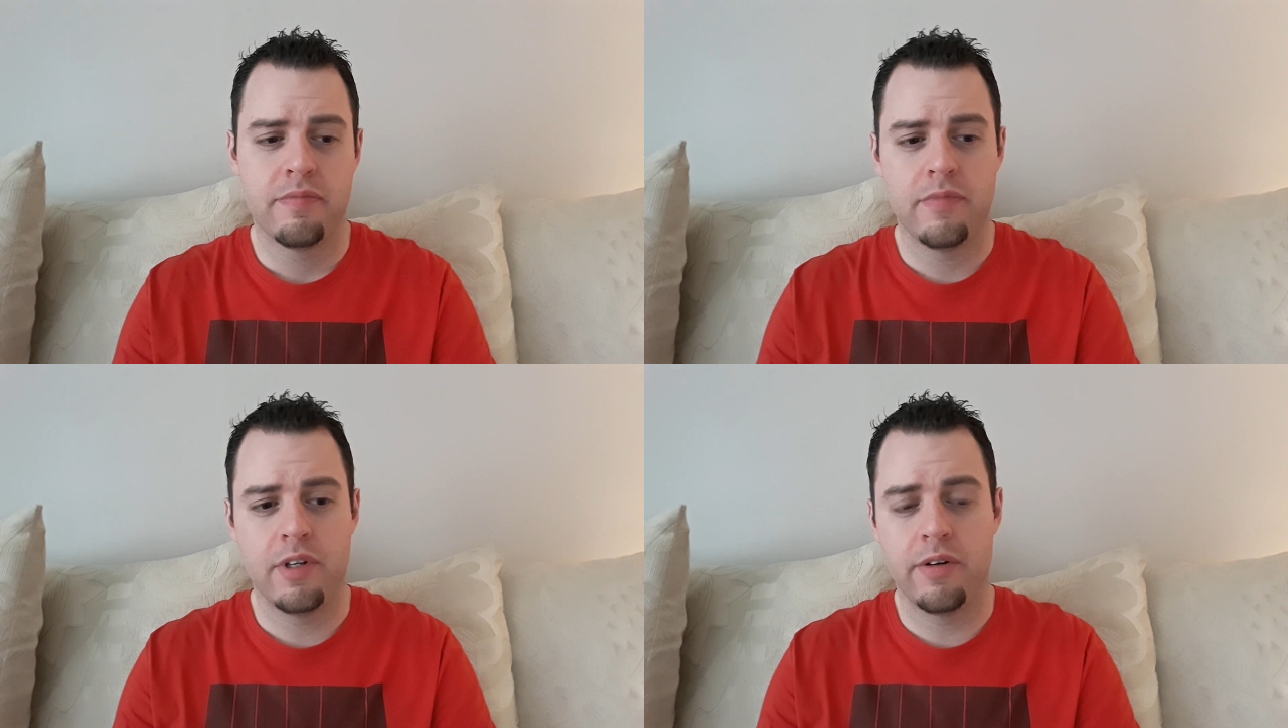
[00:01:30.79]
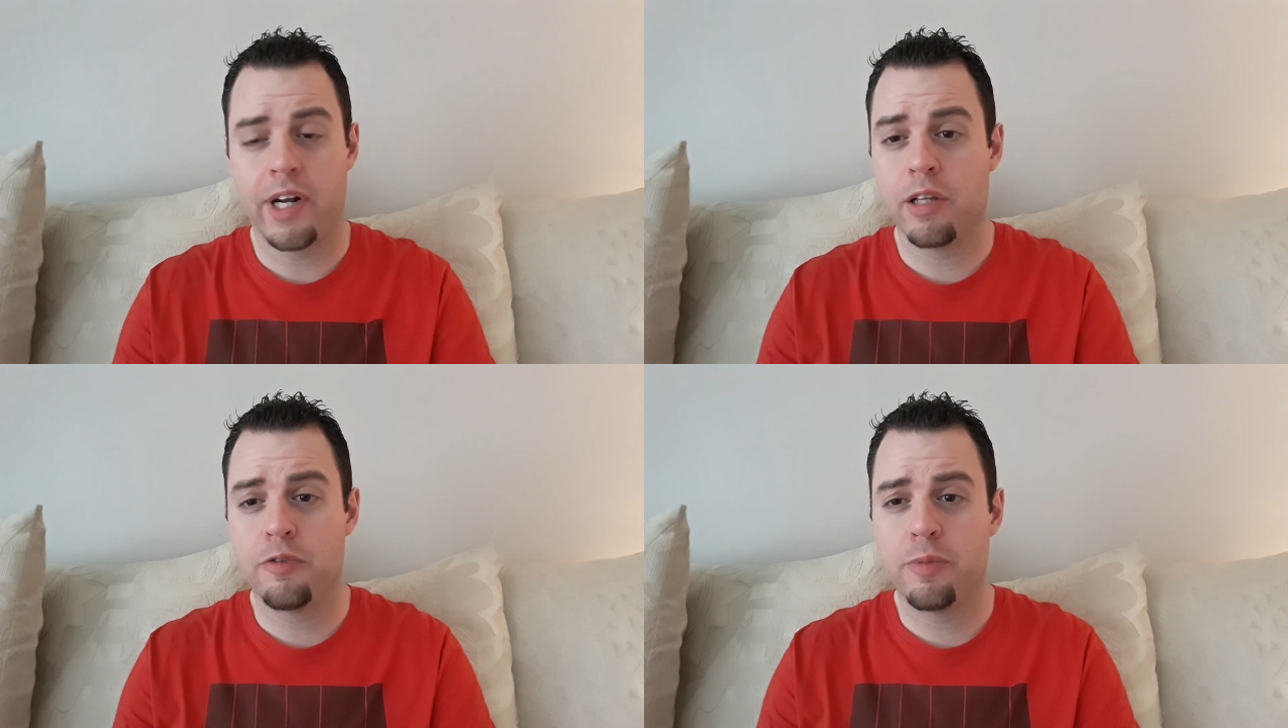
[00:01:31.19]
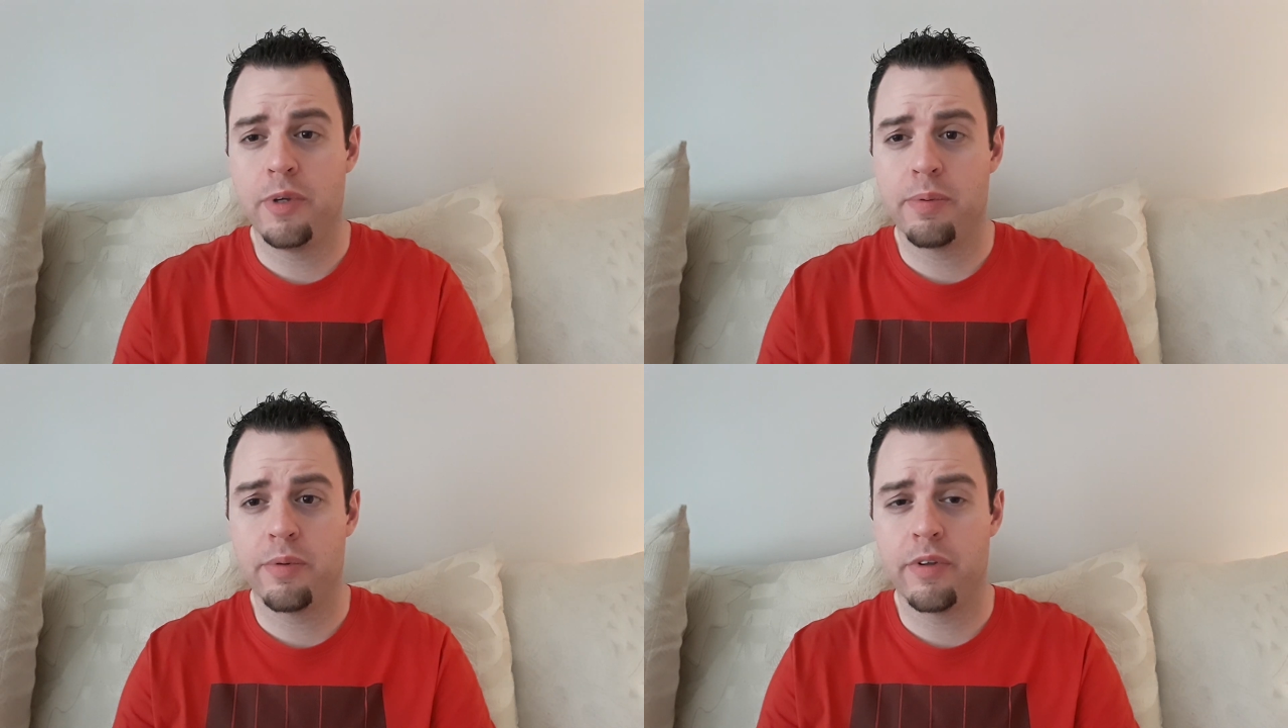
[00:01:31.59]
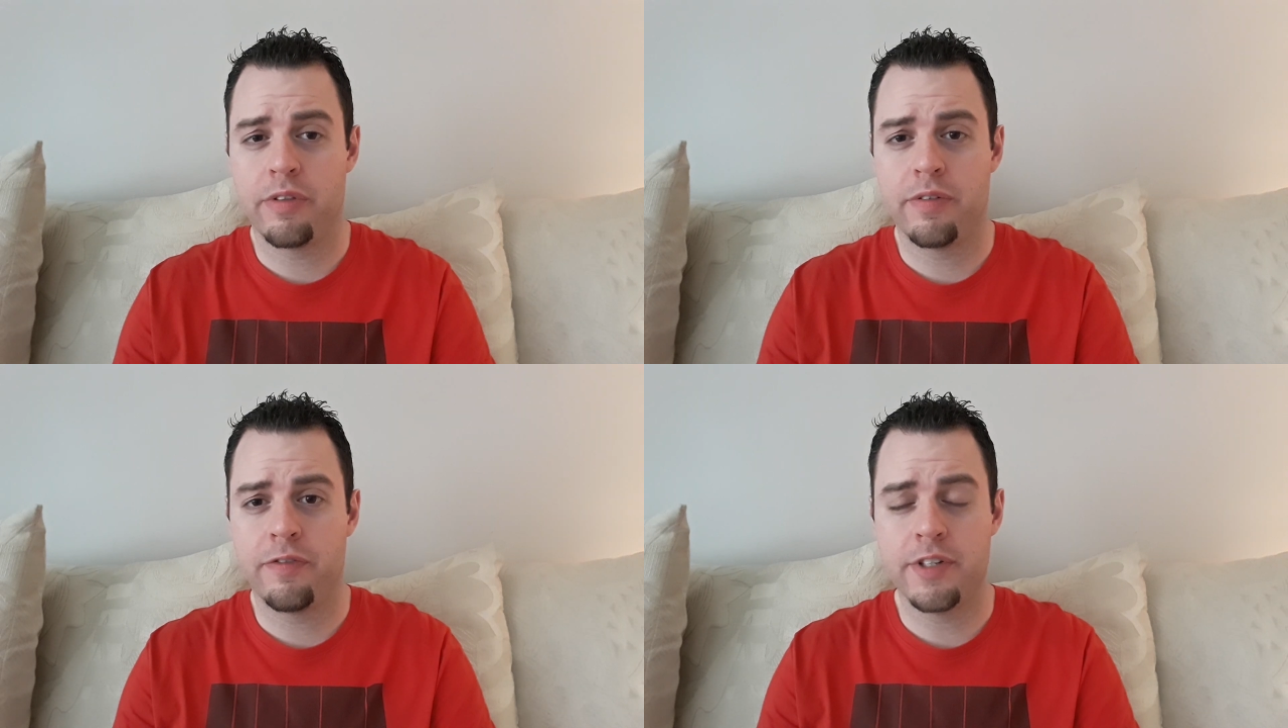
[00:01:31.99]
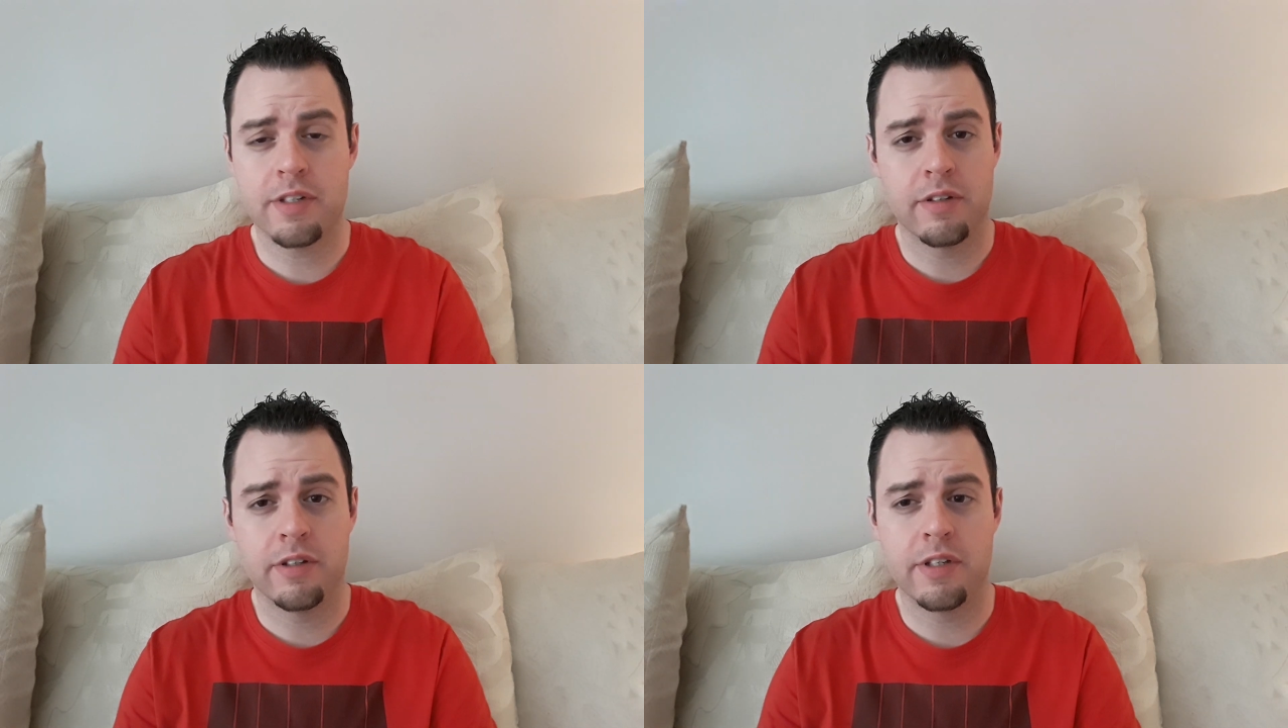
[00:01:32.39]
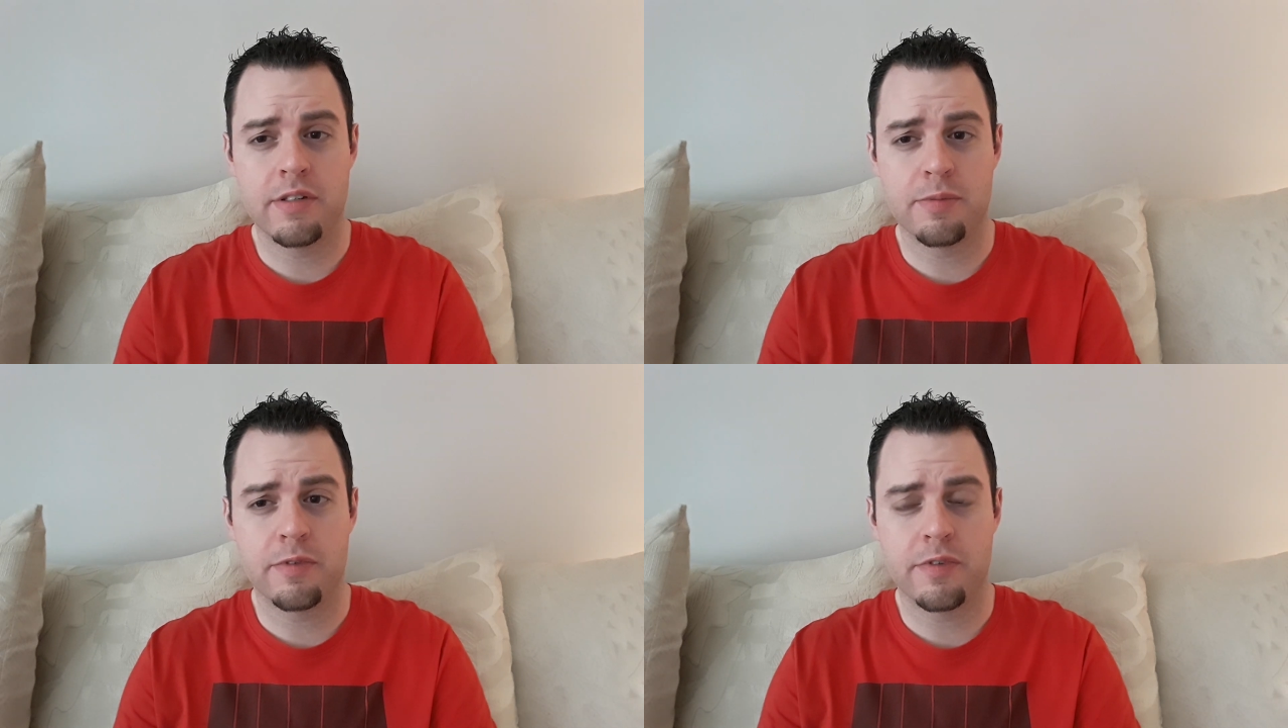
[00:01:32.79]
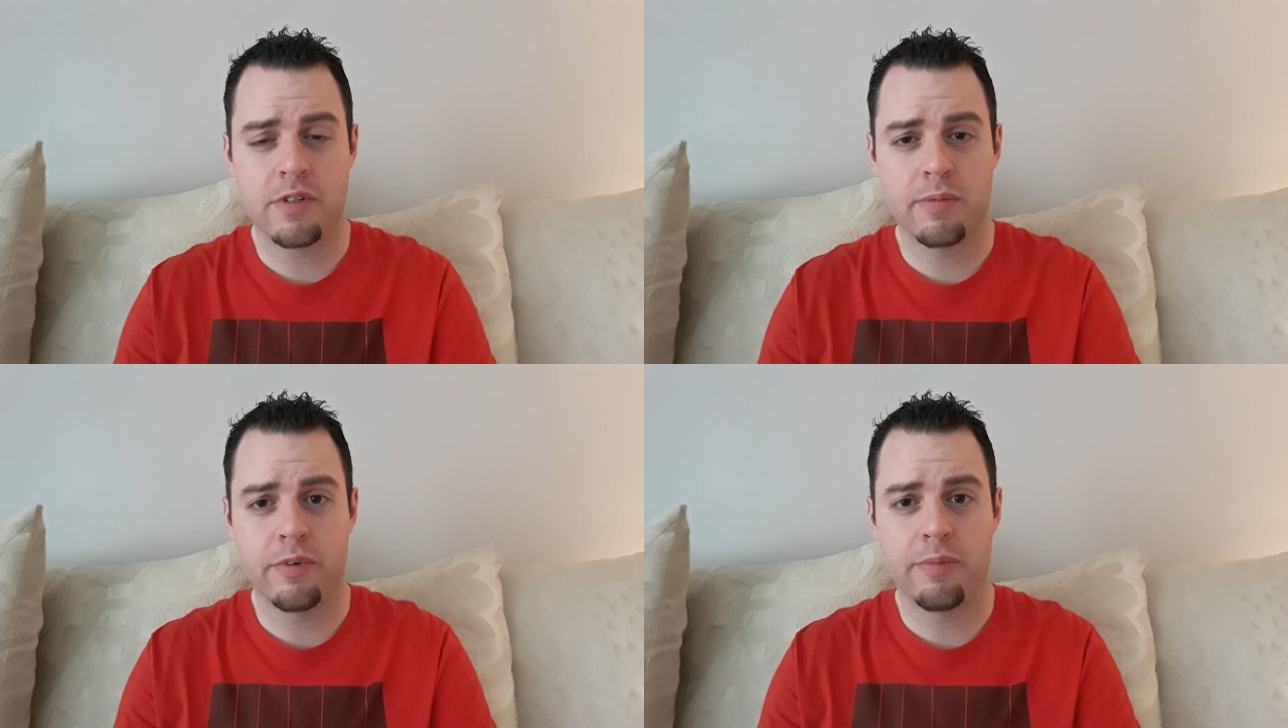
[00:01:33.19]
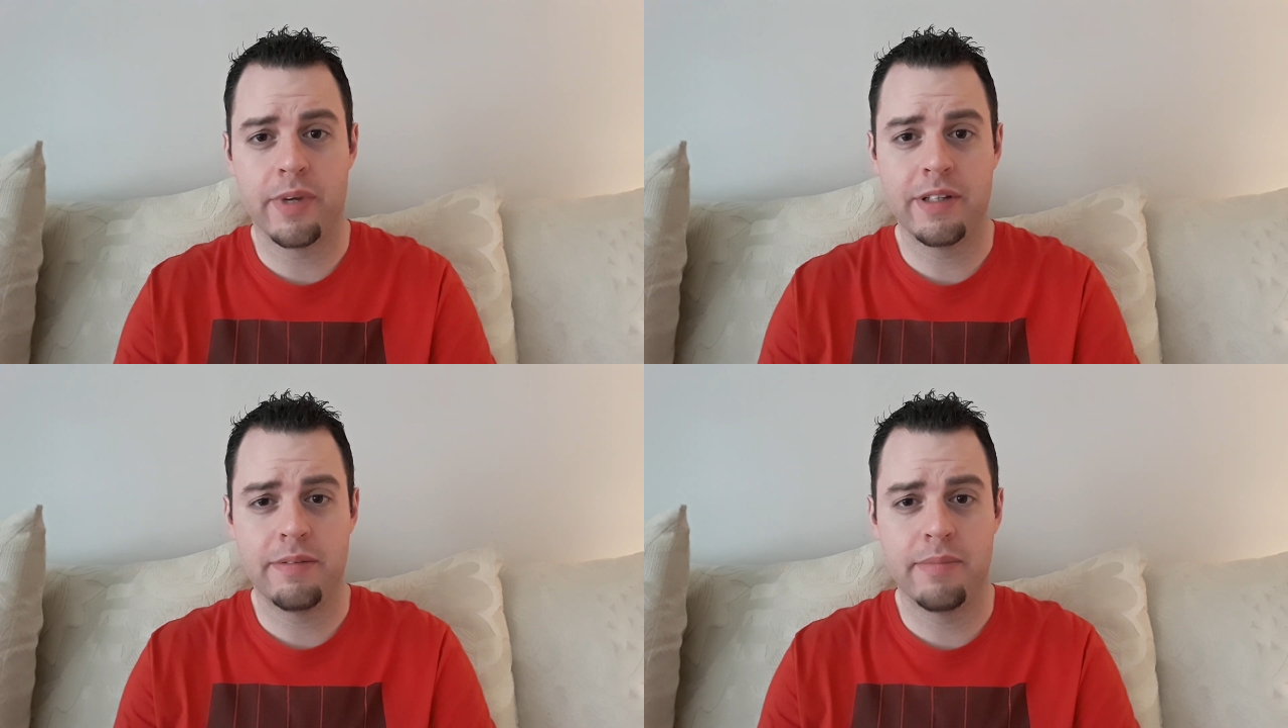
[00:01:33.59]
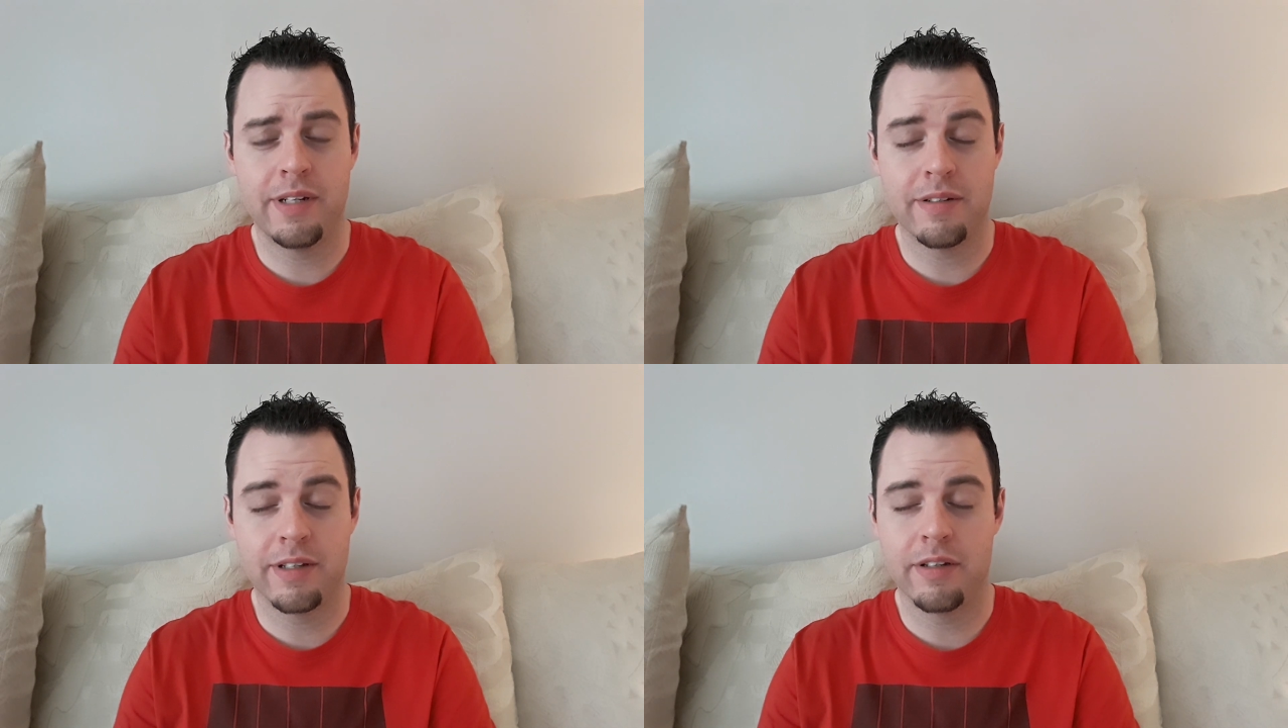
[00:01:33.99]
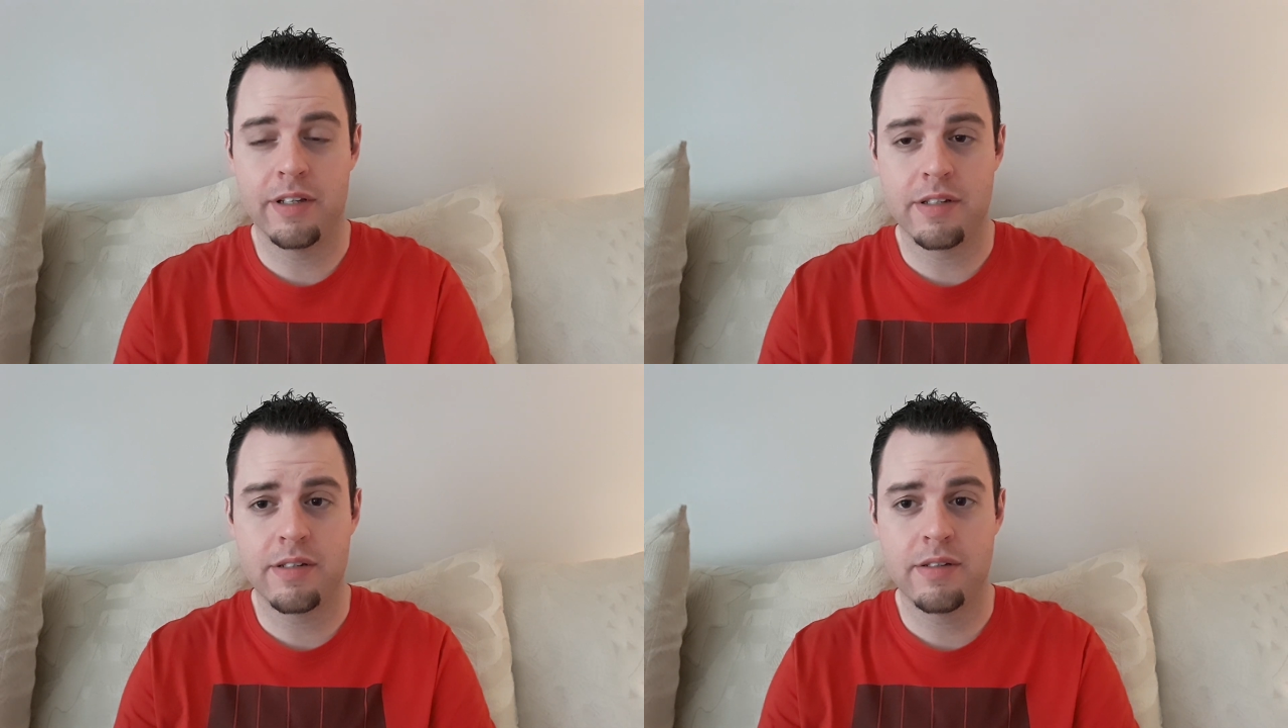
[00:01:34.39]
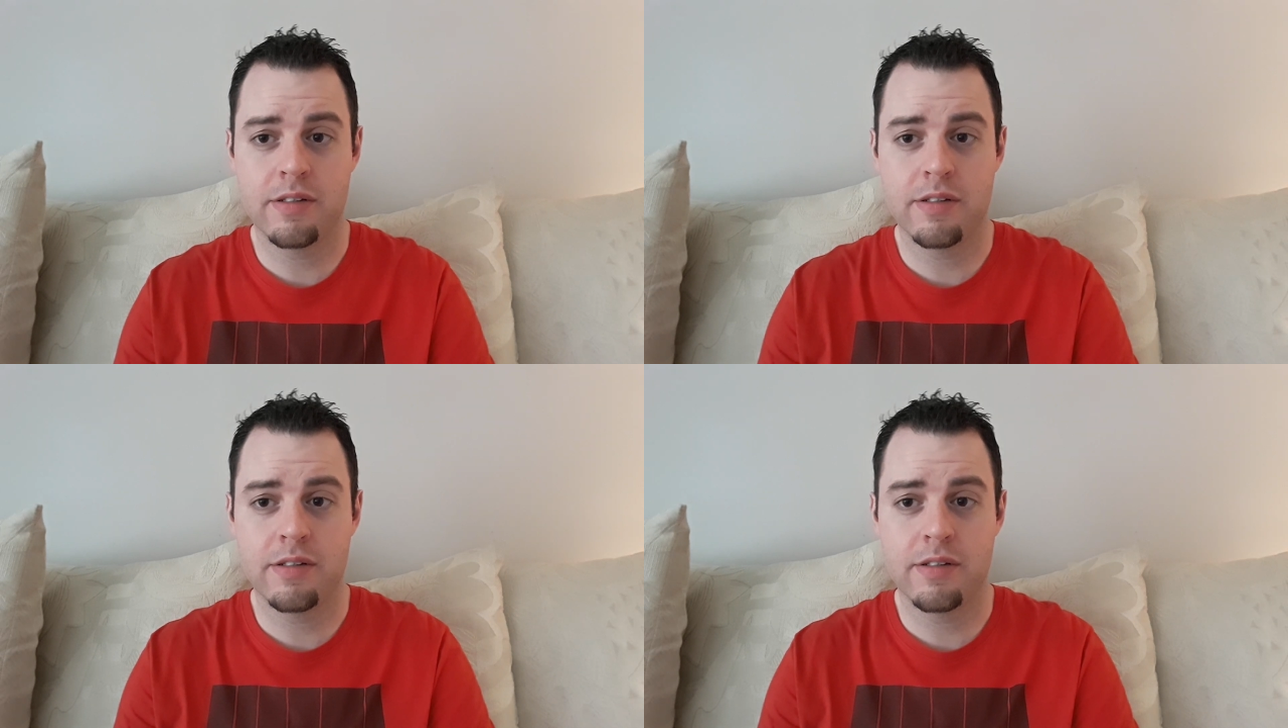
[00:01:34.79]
not only for people with physical illnesses, but for someone with mental illness,